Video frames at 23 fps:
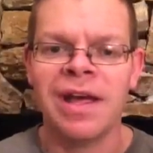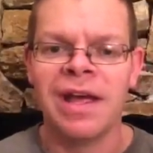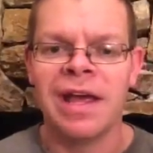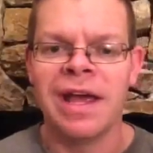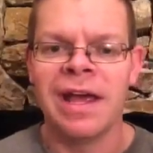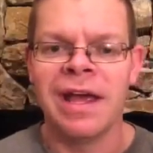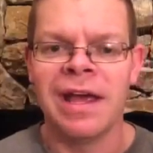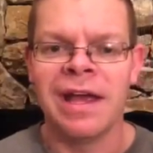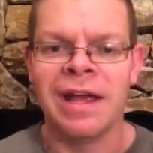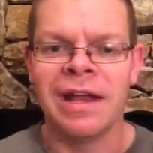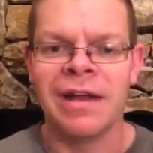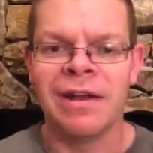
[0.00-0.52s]

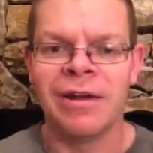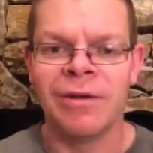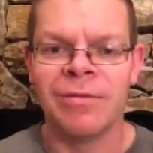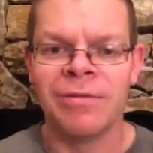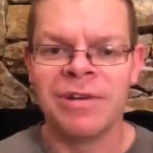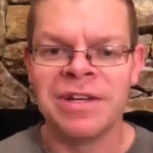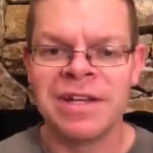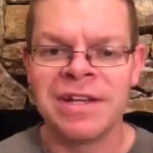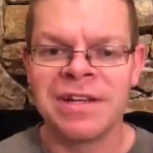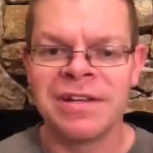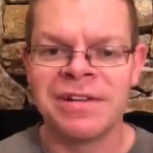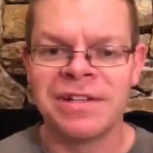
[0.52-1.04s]
and a
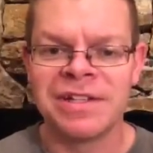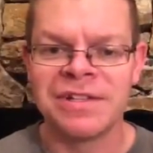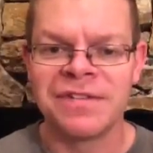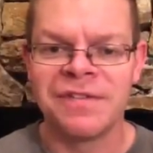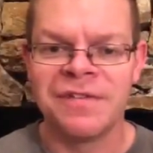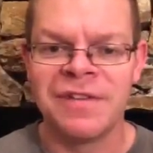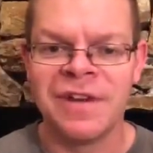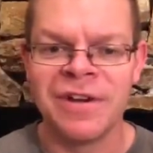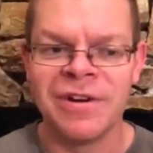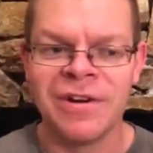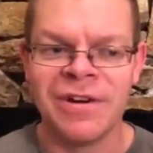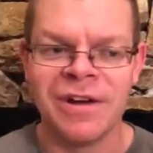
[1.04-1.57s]
ridiculous
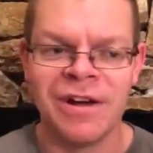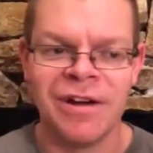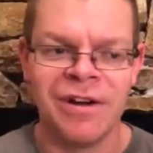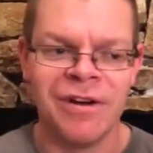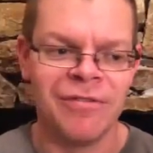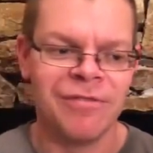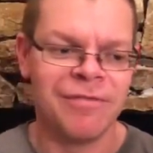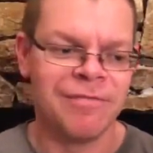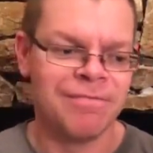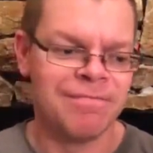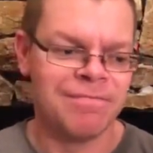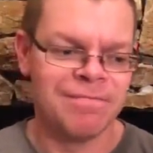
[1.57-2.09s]
fear
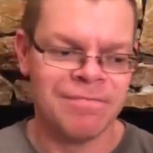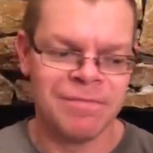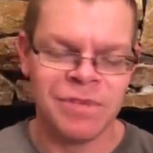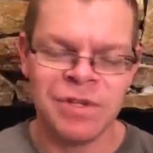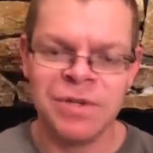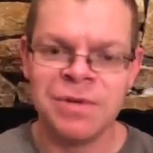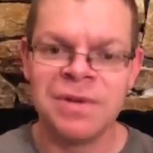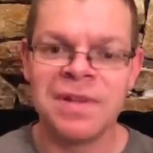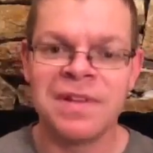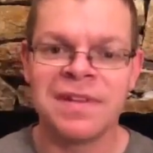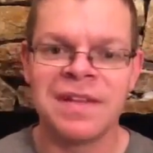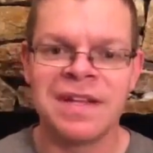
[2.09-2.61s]
of
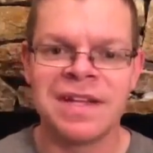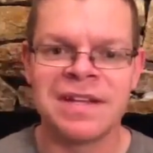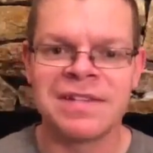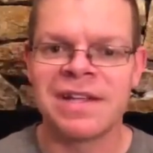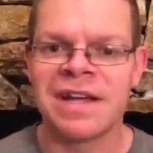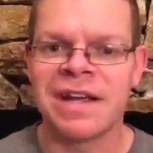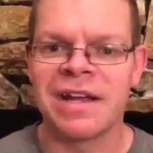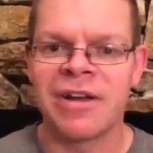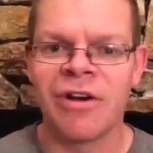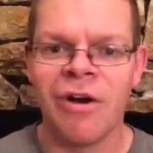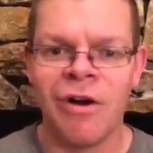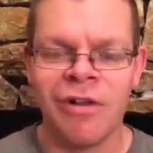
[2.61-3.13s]
doing things
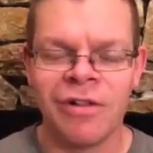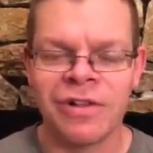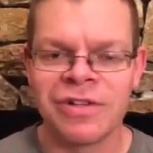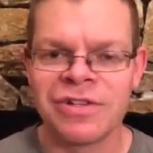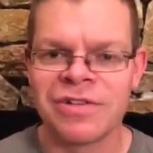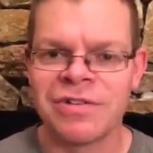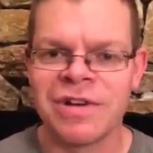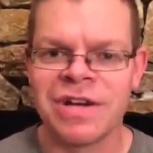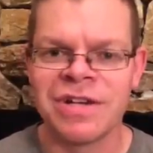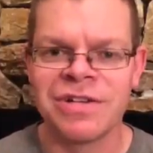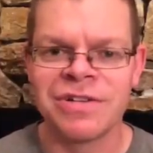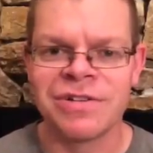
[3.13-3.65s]
like calling
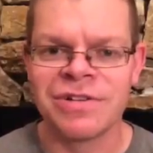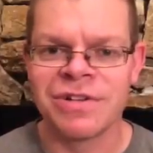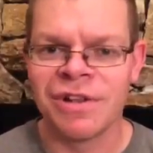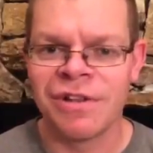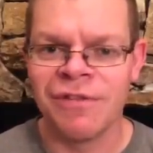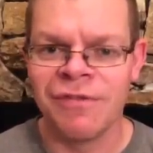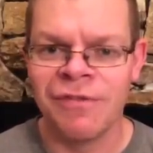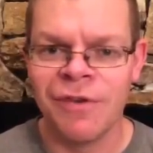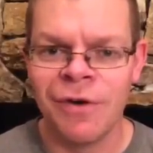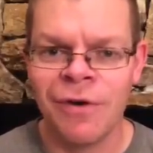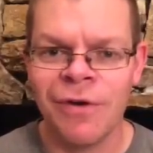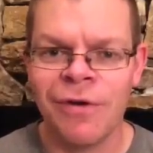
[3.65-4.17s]
strangers on the
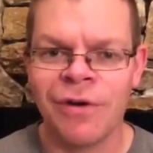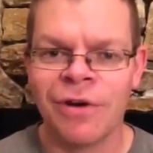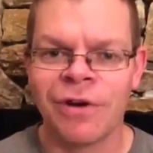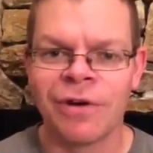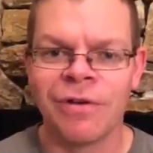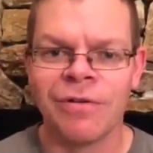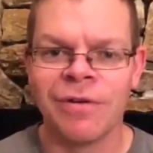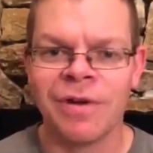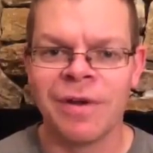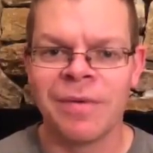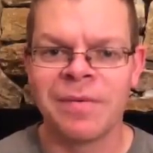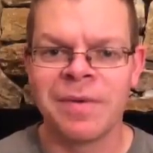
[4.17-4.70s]
phone or
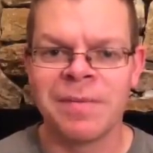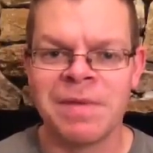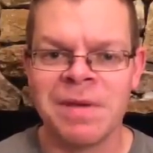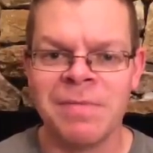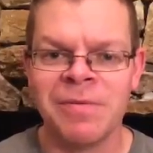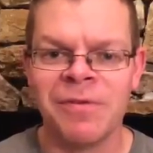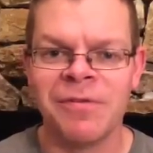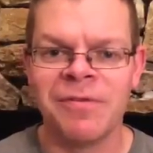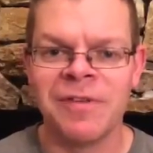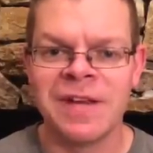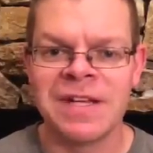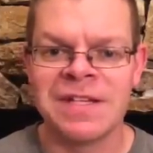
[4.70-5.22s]
going up to
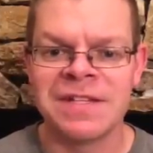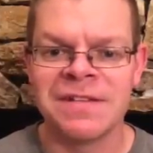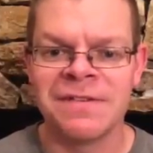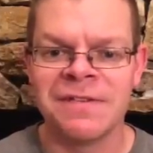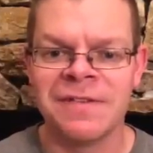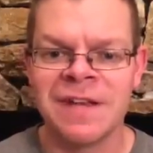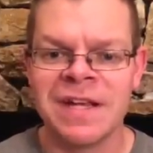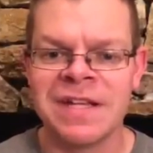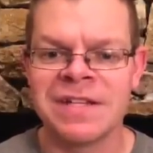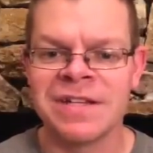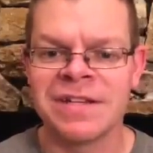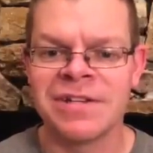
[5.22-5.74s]
people face to
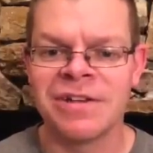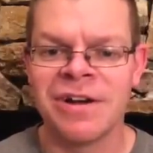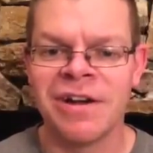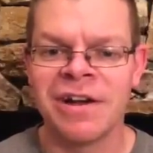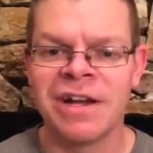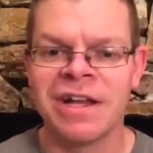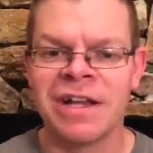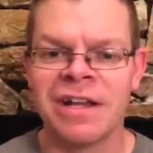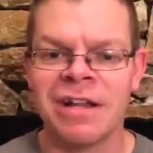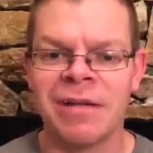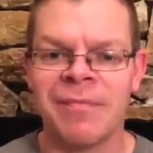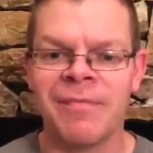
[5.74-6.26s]
face and
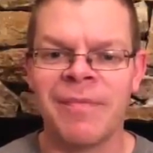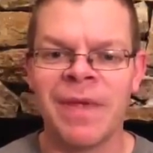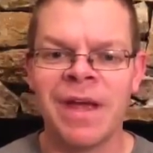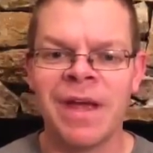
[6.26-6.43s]
talking to them.